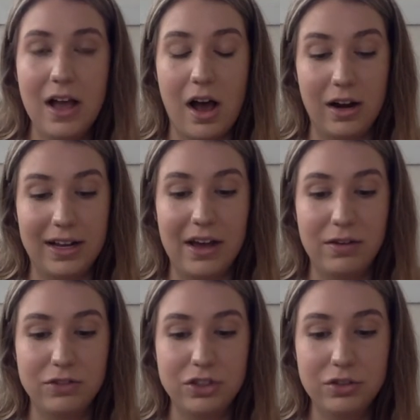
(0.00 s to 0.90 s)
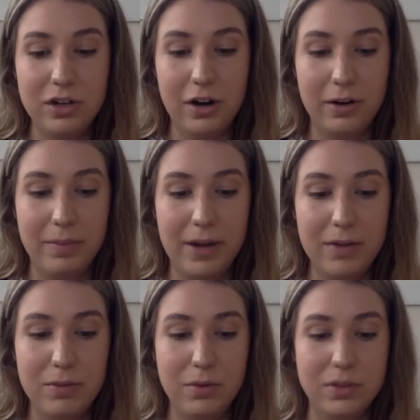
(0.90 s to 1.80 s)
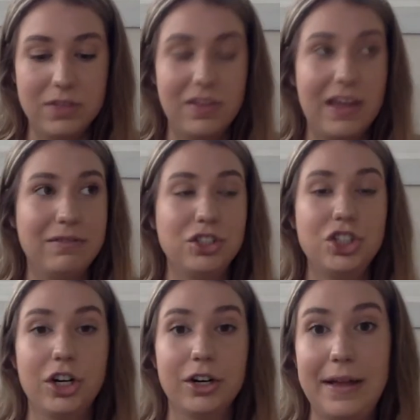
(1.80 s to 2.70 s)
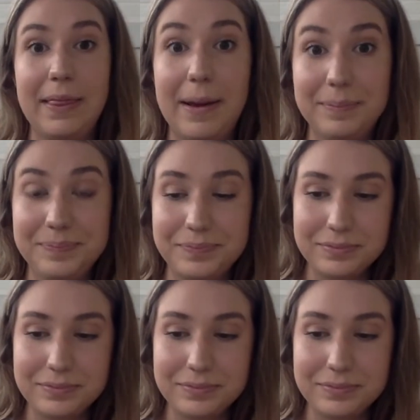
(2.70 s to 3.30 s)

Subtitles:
on account of children are in better moods if they have sugar in them.